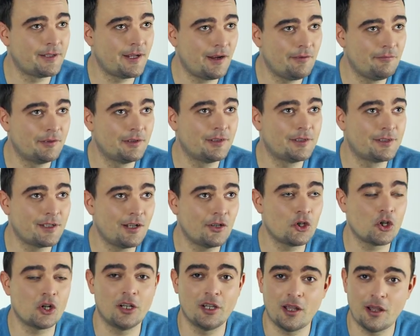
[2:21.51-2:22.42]
having
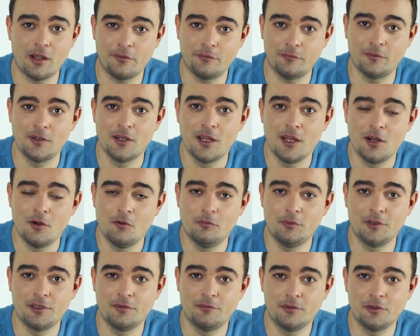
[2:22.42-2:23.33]
such a laugh
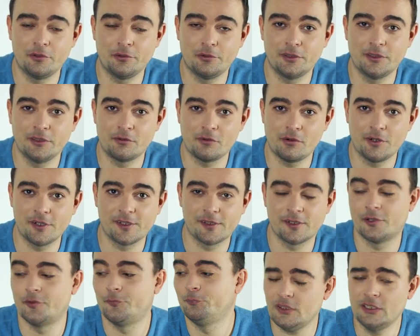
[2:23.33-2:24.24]
with the video
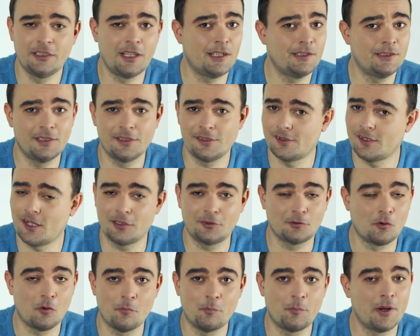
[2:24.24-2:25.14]
denoiser that is
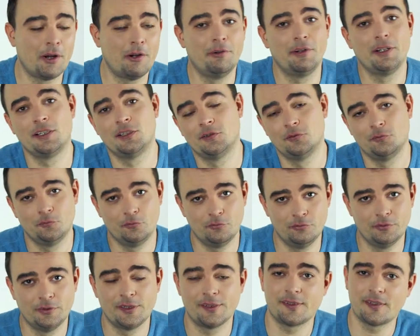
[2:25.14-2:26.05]
not comparing
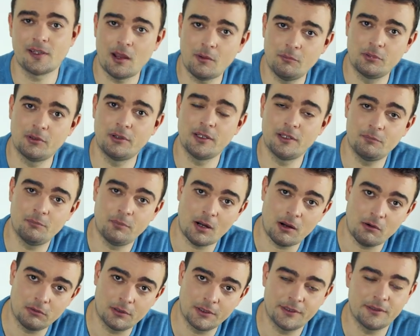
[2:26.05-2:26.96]
to the Cyberlink
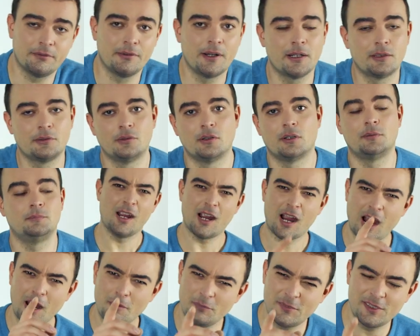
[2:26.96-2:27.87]
Powwerdirector.
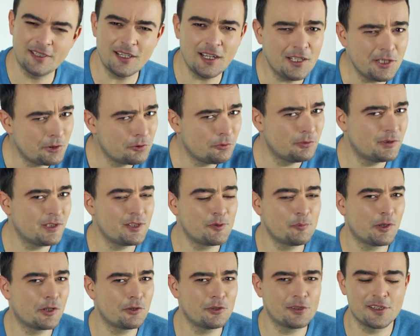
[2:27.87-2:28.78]
I'm telling you this
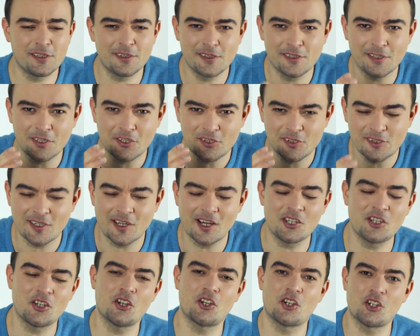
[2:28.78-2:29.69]
because it's
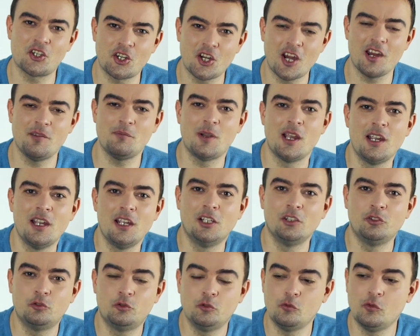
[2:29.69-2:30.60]
such a shame
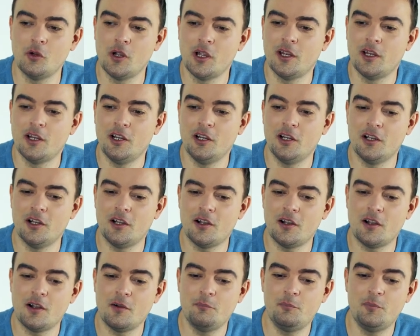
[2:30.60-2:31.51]
to
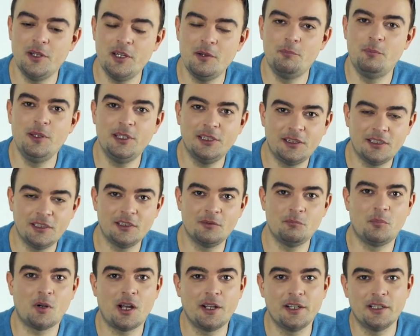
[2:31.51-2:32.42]
be
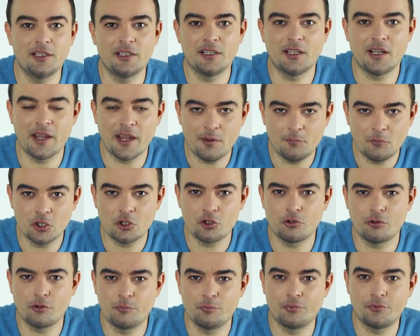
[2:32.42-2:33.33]
beaten by an
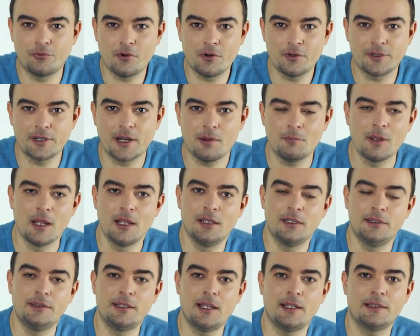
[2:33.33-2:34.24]
amateur program
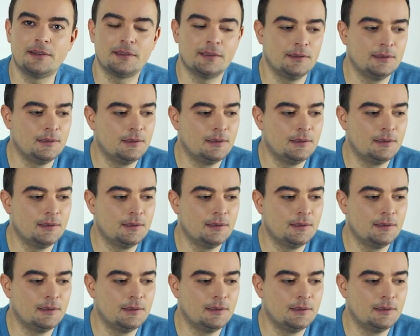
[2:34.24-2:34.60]
that